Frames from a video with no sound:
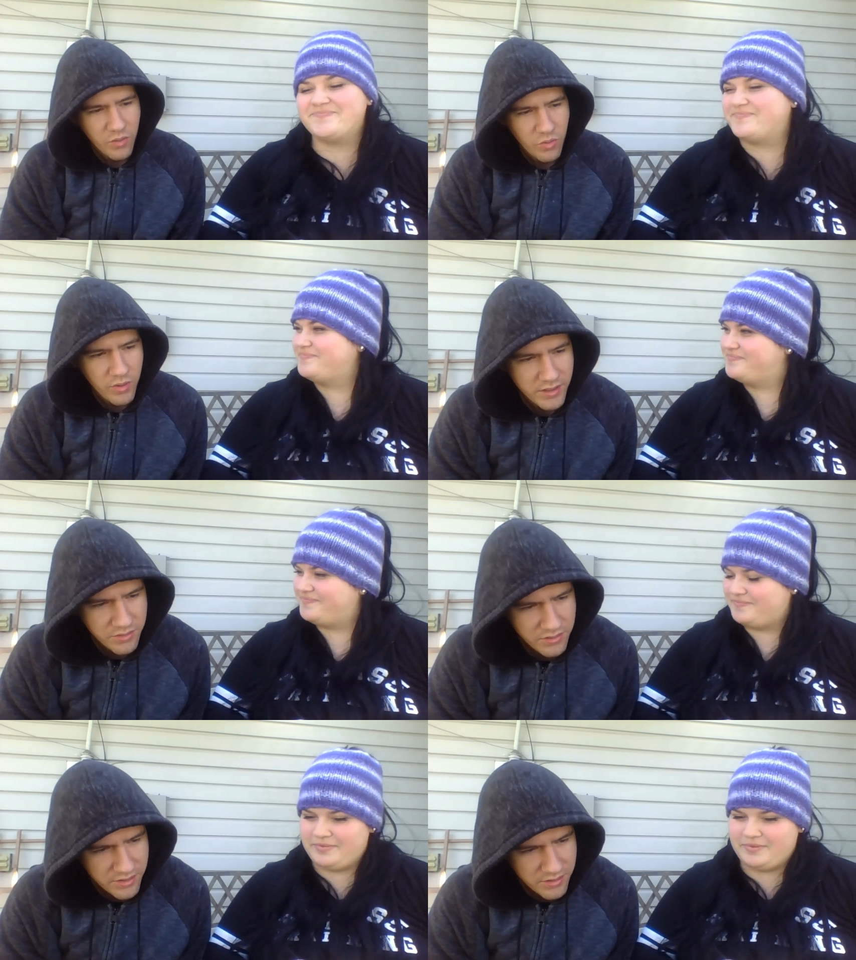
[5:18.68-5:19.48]
Speaker 1: What
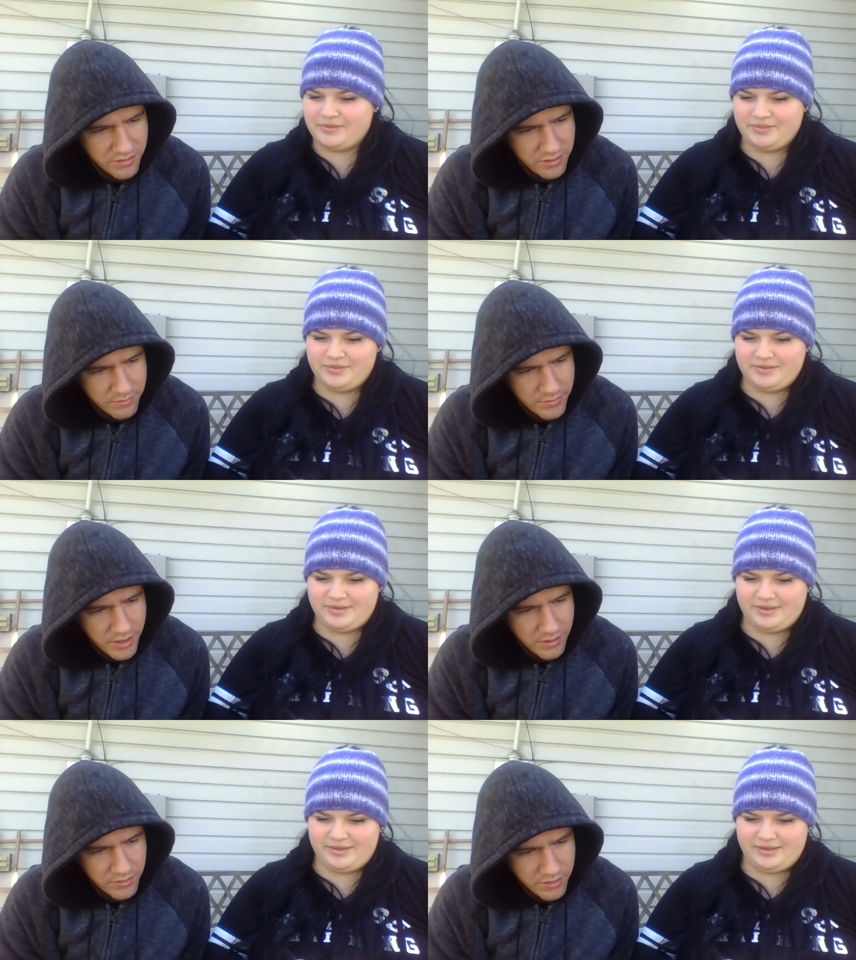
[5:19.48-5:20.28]
is really going through your
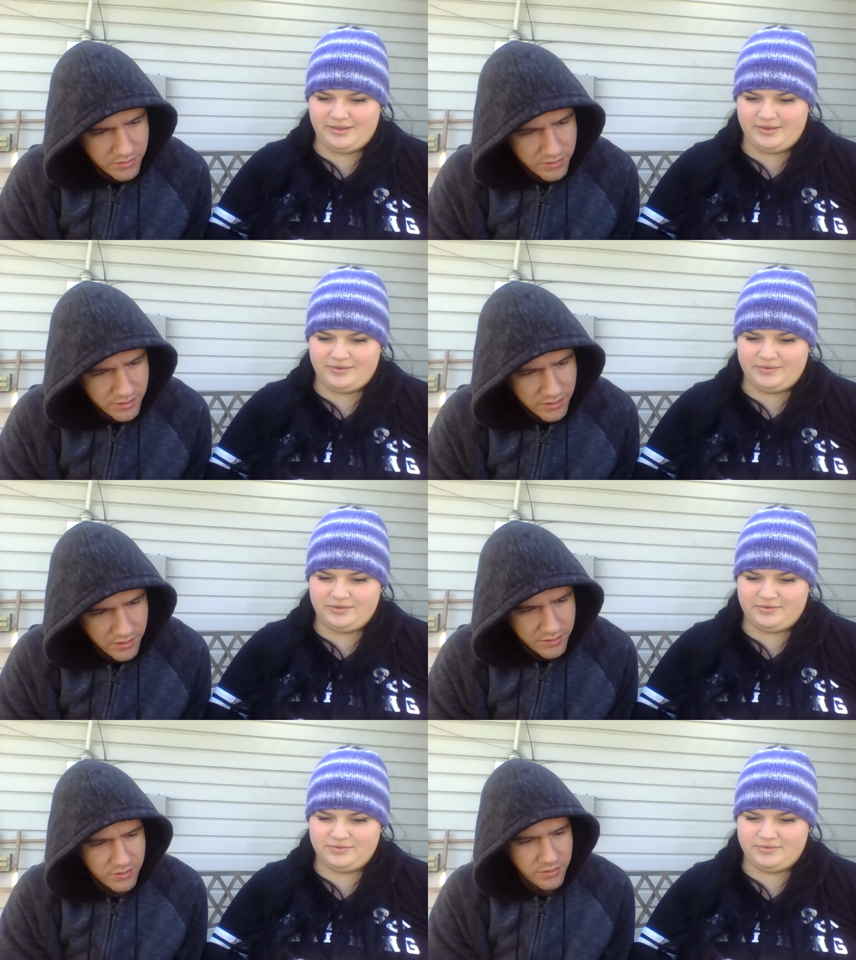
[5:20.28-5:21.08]
mind when you go to a
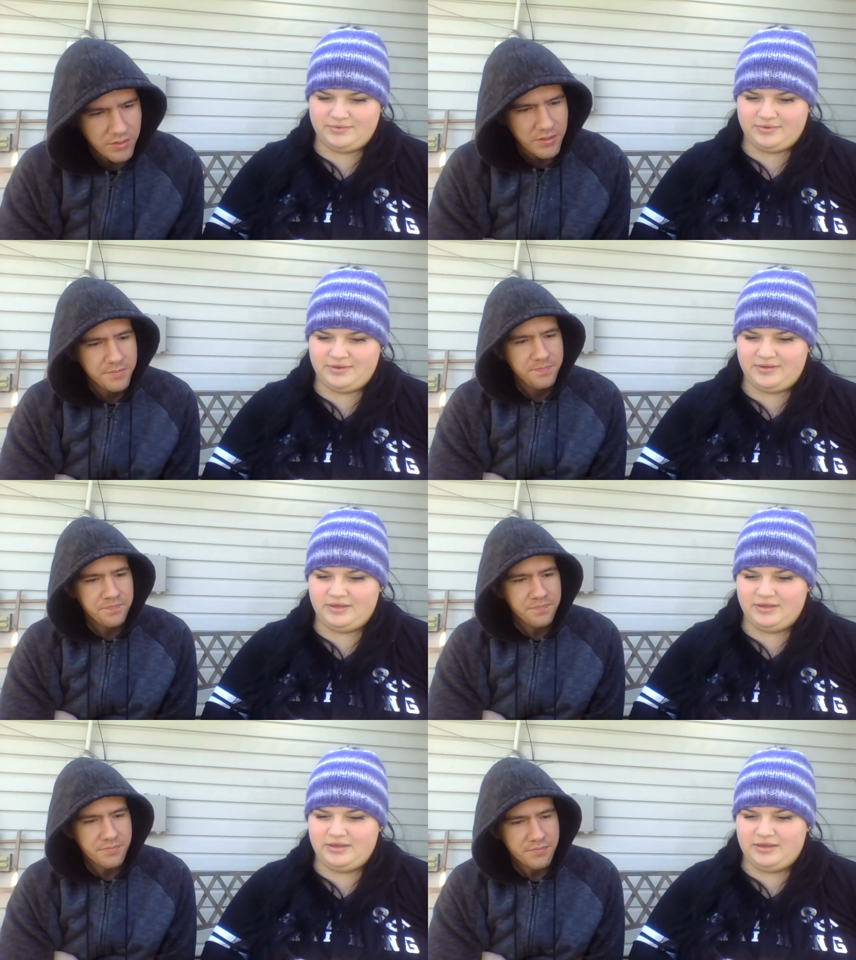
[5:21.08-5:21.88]
yarn store?
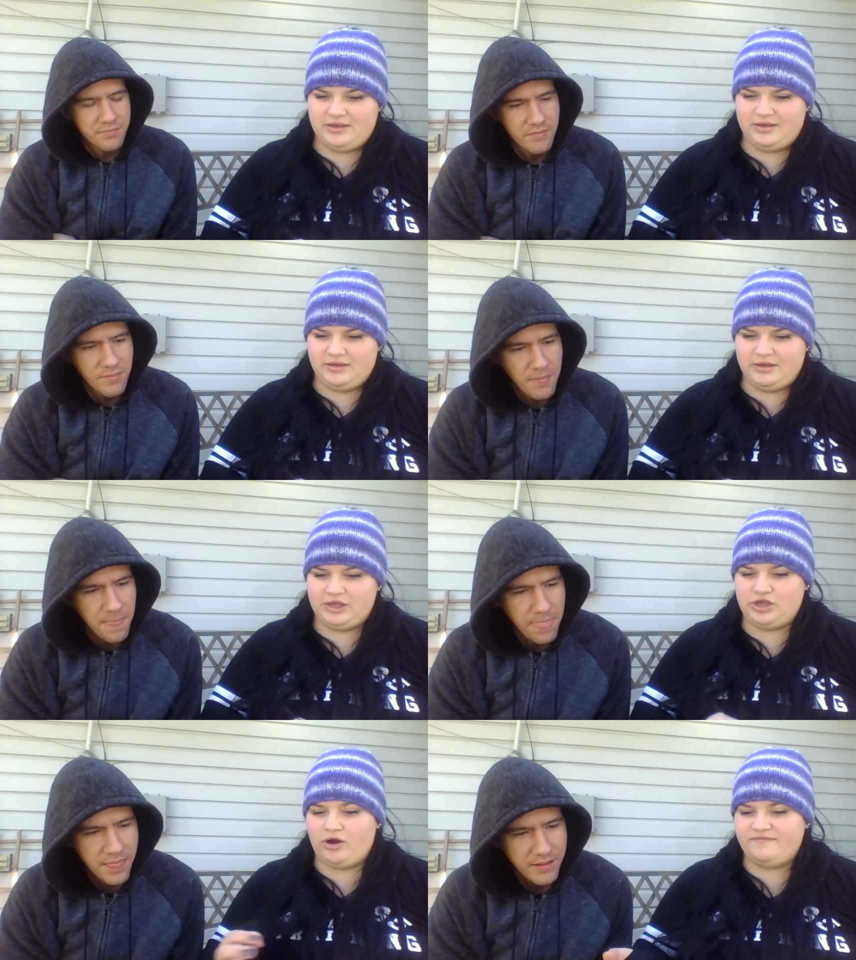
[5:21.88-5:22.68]

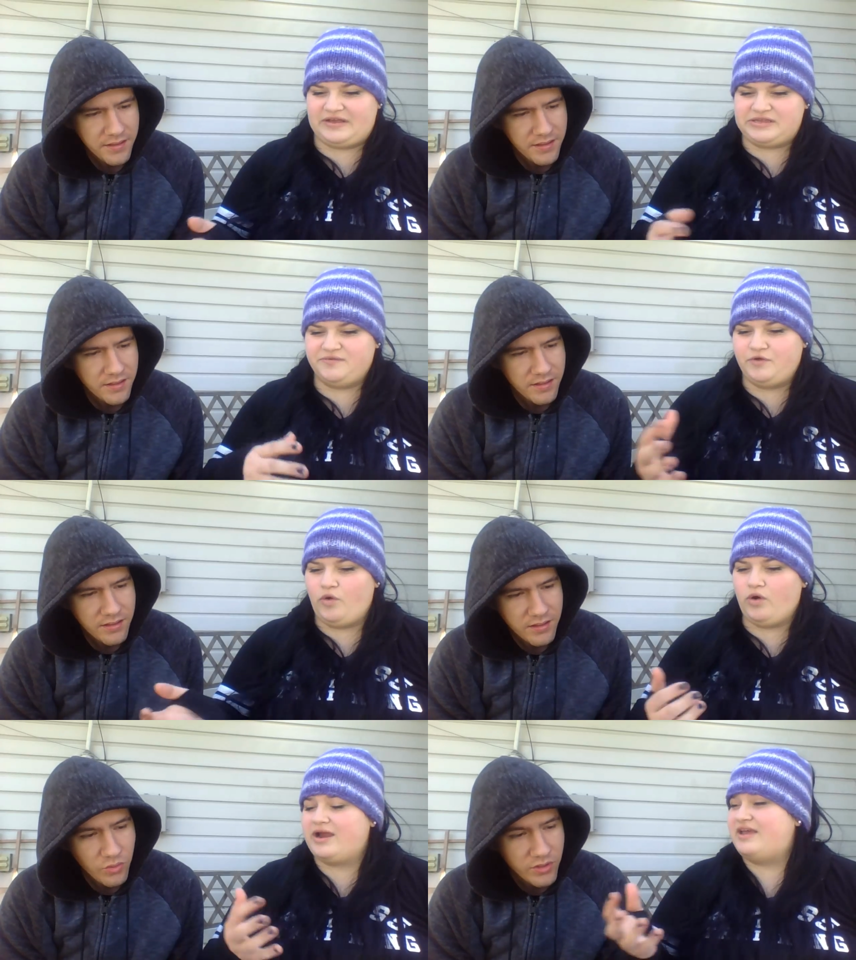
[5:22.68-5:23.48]
Speaker 2: A yarn festival,
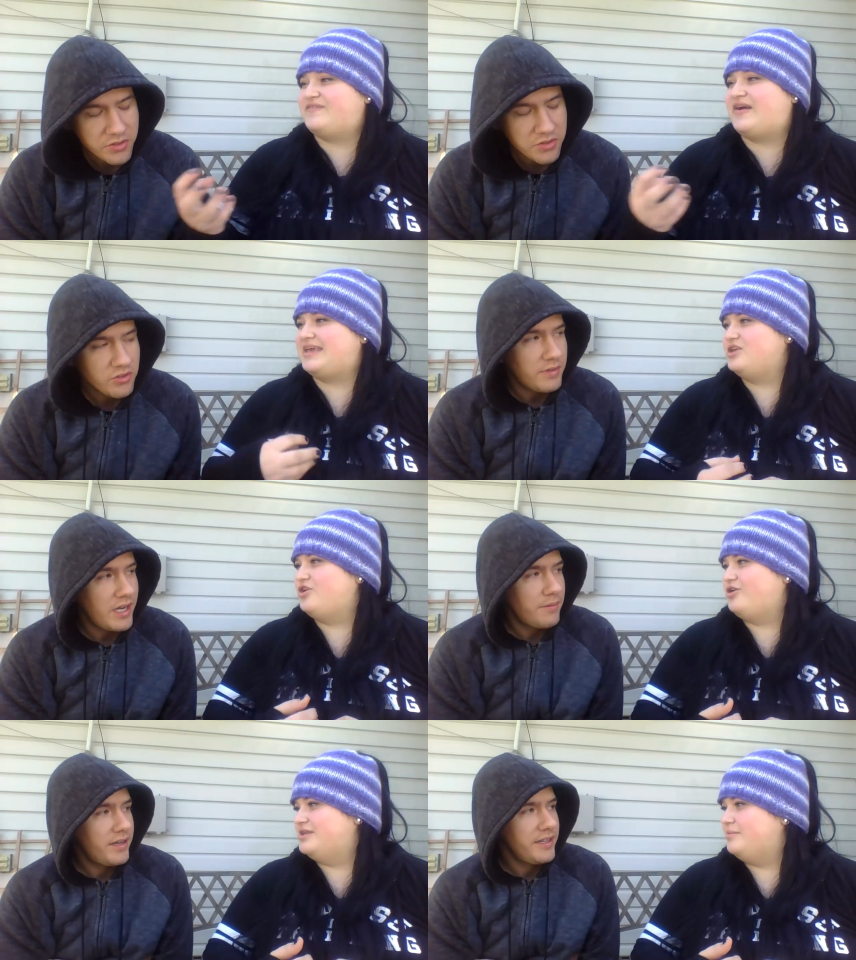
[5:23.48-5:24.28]
or what if I get
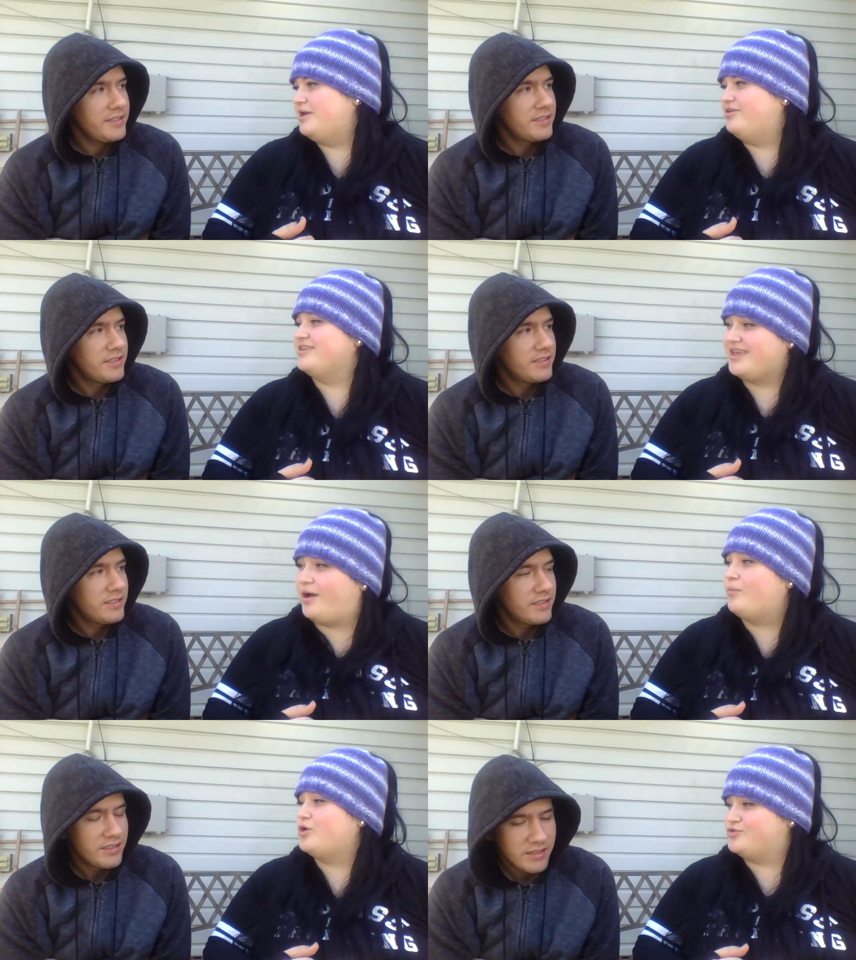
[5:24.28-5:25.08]
yarn mind? in the mail?
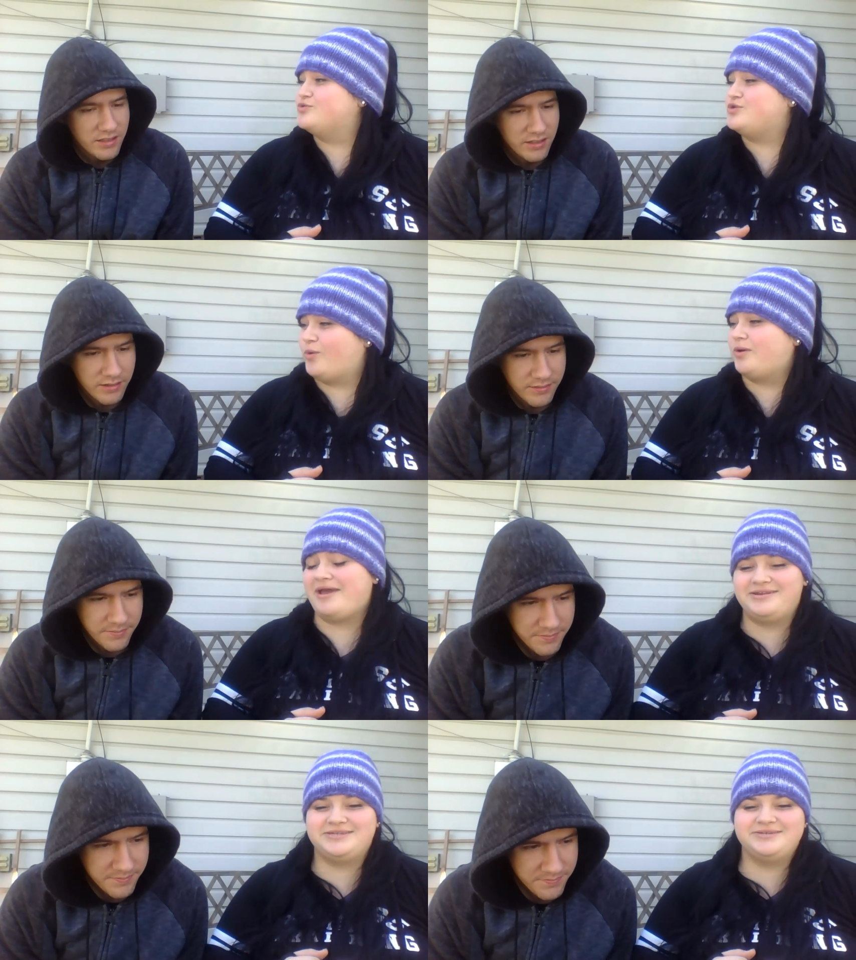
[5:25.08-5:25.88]
Yeah, what goes through your
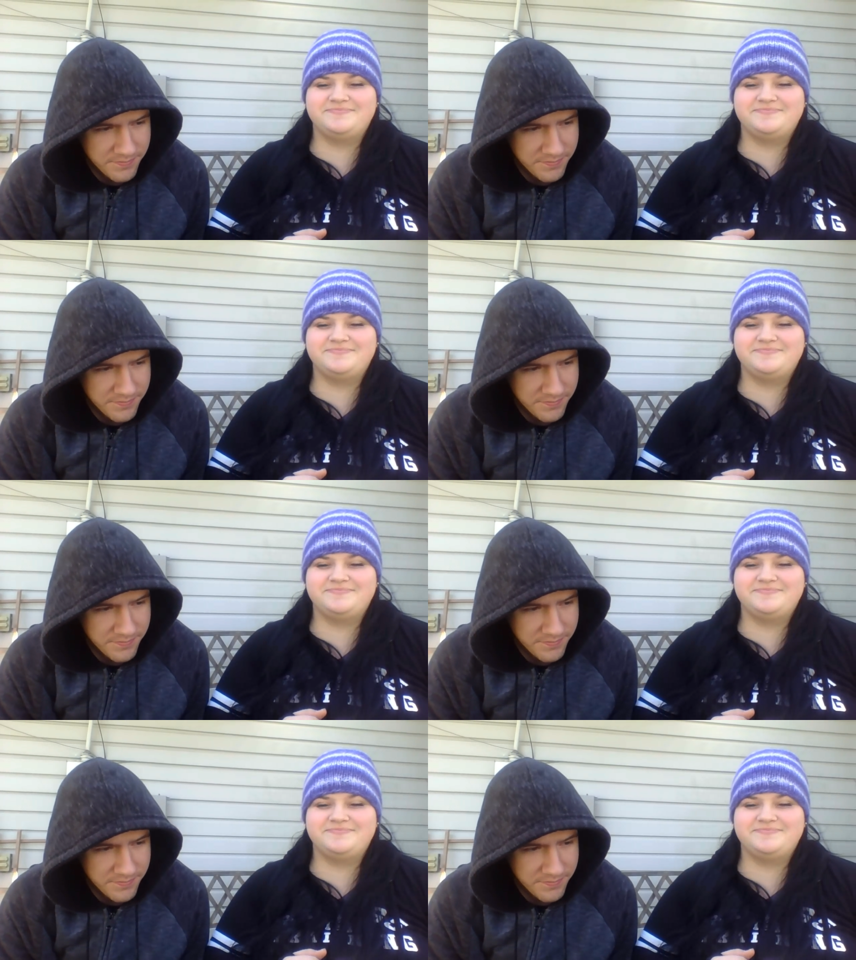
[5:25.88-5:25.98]
mind?